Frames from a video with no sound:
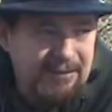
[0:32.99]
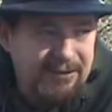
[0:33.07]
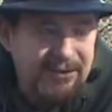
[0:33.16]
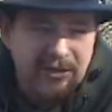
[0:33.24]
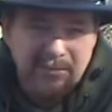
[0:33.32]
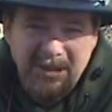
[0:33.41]

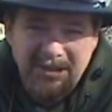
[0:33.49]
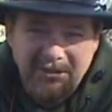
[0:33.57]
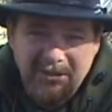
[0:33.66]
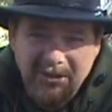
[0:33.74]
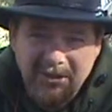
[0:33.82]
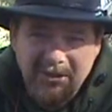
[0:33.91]
6 months
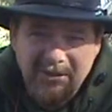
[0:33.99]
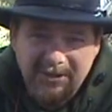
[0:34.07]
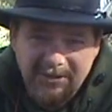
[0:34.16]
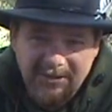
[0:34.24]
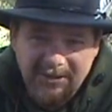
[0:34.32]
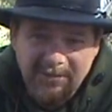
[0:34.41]
or so
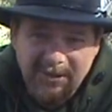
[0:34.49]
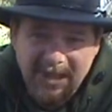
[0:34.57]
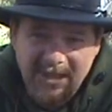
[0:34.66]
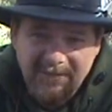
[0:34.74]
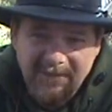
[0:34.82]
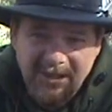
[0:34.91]
since my
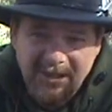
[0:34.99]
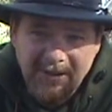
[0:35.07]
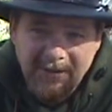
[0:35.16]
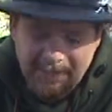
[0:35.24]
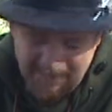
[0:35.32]
last video.